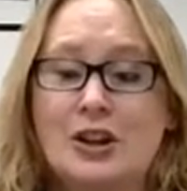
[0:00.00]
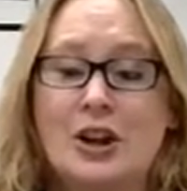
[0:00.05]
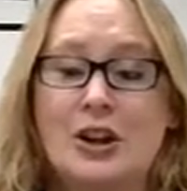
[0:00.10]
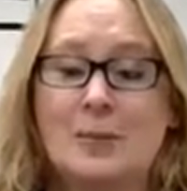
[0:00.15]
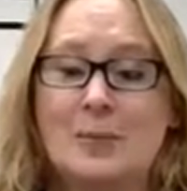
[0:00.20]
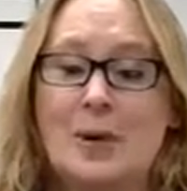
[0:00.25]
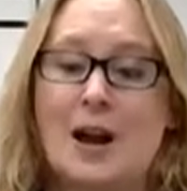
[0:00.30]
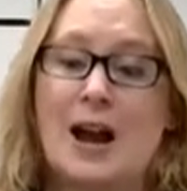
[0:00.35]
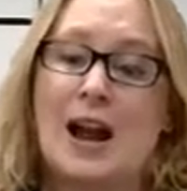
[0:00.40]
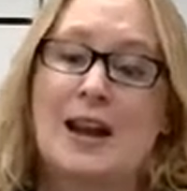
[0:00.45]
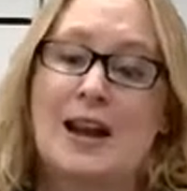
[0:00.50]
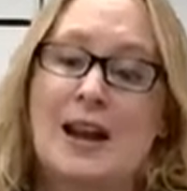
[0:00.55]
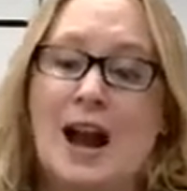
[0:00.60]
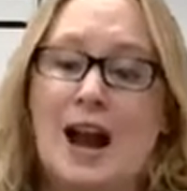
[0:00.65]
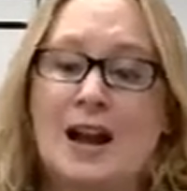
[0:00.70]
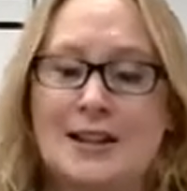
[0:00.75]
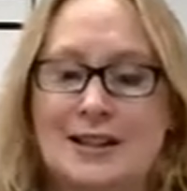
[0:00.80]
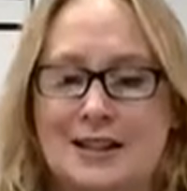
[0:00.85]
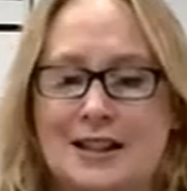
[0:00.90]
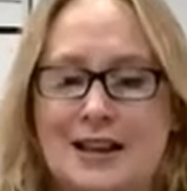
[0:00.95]
Goodbye,
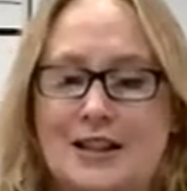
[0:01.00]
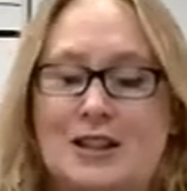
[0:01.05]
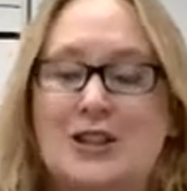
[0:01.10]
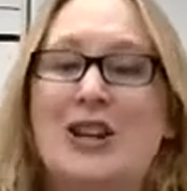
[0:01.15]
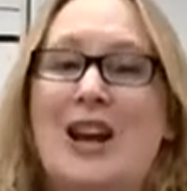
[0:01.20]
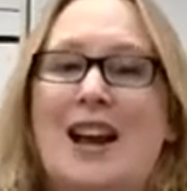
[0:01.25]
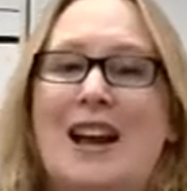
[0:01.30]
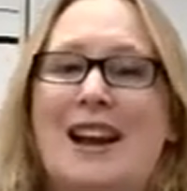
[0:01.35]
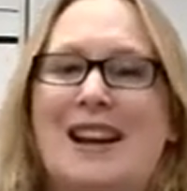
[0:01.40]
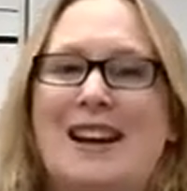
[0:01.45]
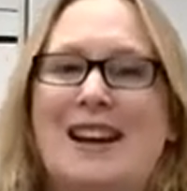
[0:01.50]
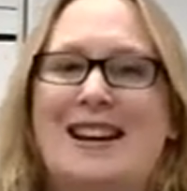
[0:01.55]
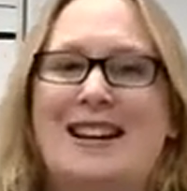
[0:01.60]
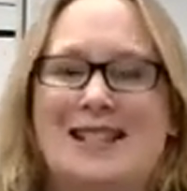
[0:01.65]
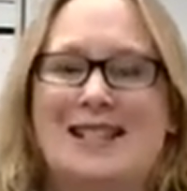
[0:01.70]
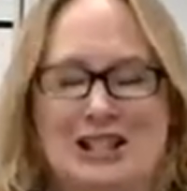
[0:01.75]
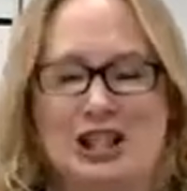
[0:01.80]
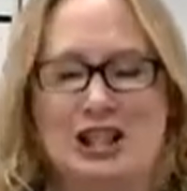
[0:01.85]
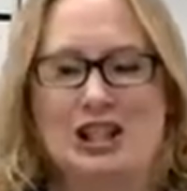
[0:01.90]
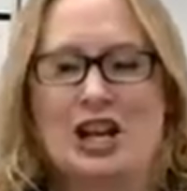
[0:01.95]
Liza
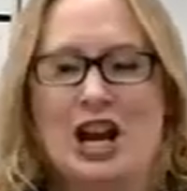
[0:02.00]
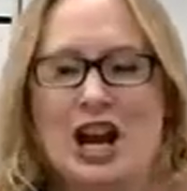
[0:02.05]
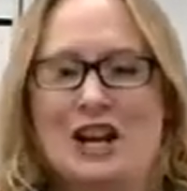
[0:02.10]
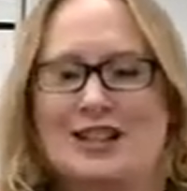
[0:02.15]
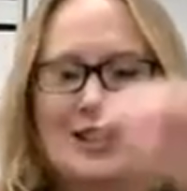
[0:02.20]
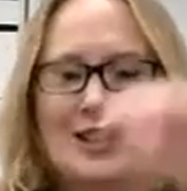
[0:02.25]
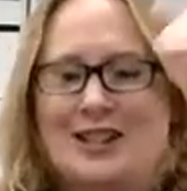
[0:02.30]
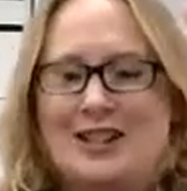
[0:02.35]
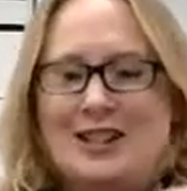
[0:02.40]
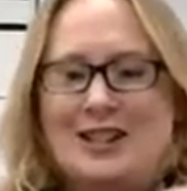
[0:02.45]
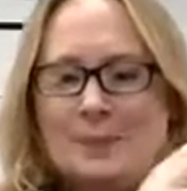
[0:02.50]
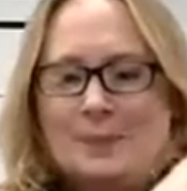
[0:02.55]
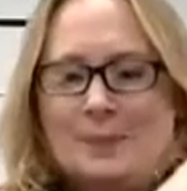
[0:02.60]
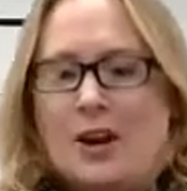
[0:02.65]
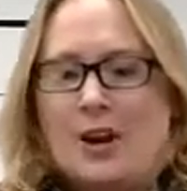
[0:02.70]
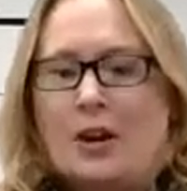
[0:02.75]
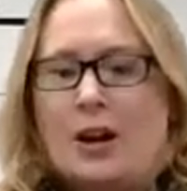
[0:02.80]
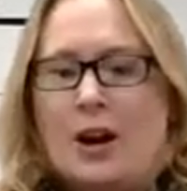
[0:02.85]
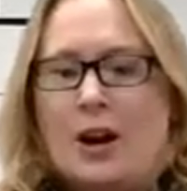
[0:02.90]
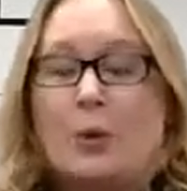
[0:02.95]
Jane. Yes.
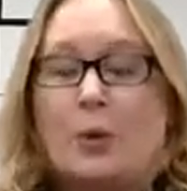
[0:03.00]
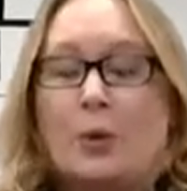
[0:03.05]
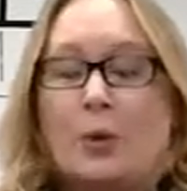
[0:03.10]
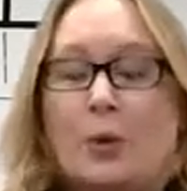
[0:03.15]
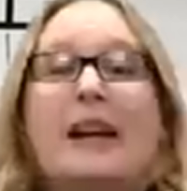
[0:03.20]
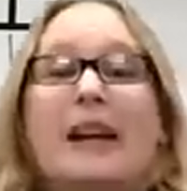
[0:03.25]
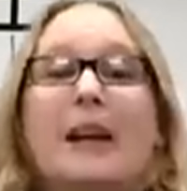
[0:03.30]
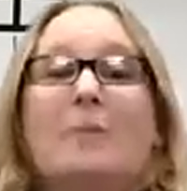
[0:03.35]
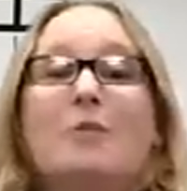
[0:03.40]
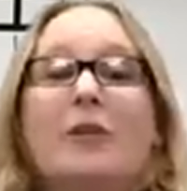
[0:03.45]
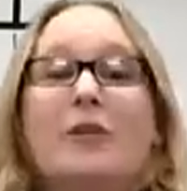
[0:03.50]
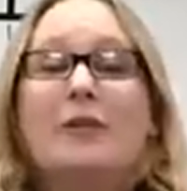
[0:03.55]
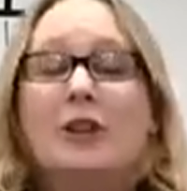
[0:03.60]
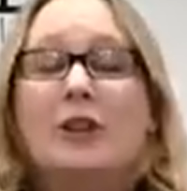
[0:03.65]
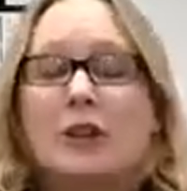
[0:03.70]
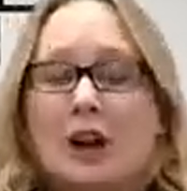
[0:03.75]
All right, we're going to keep moving